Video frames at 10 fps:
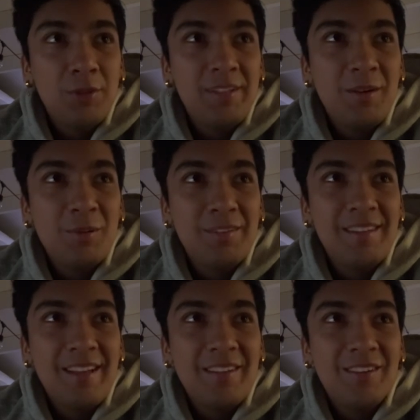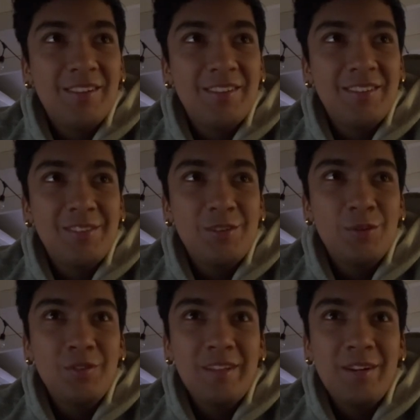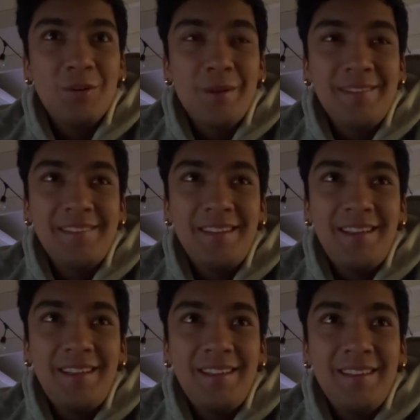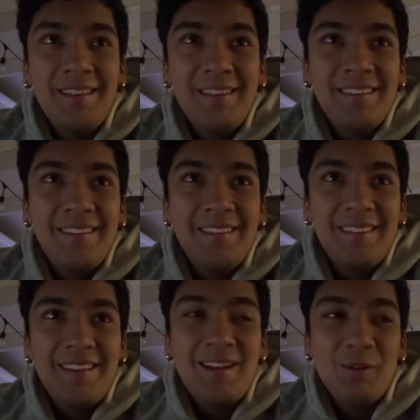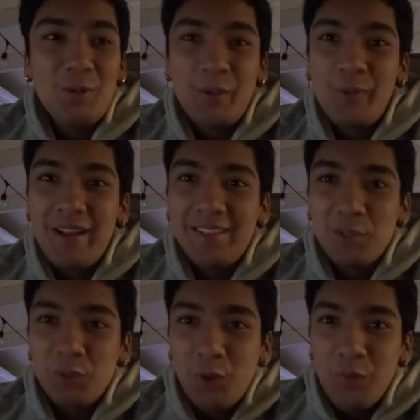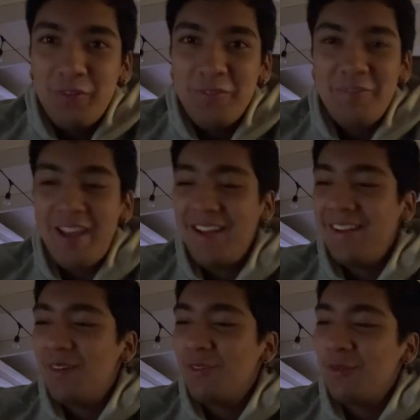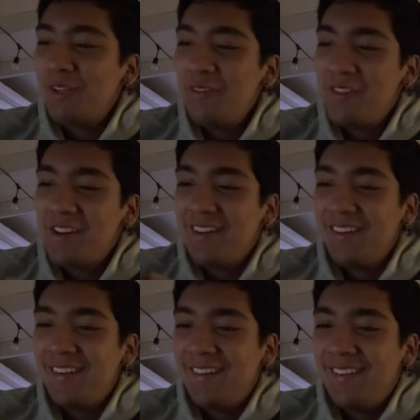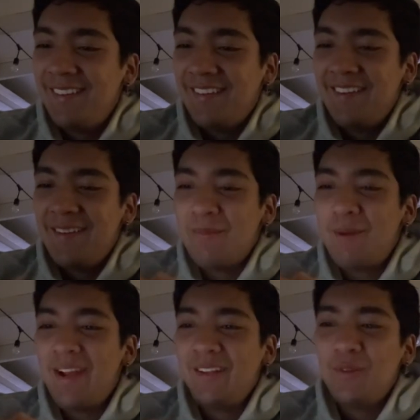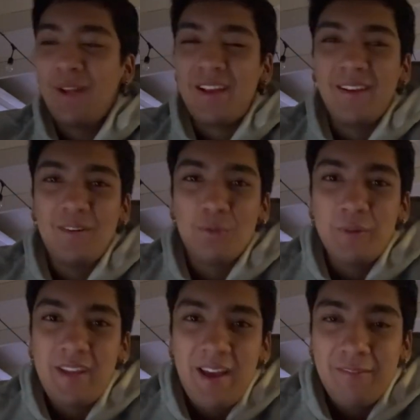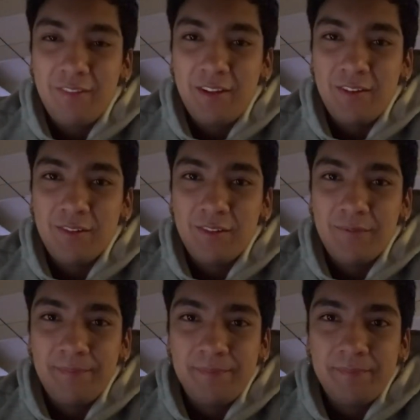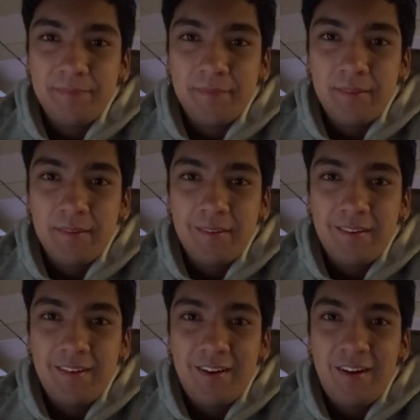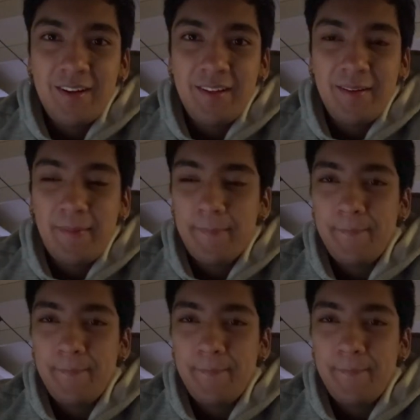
birthday was like on Tuesday or Wednesday. And we, we got the dolphin van. That was really fun. Might do like a little recap video on it.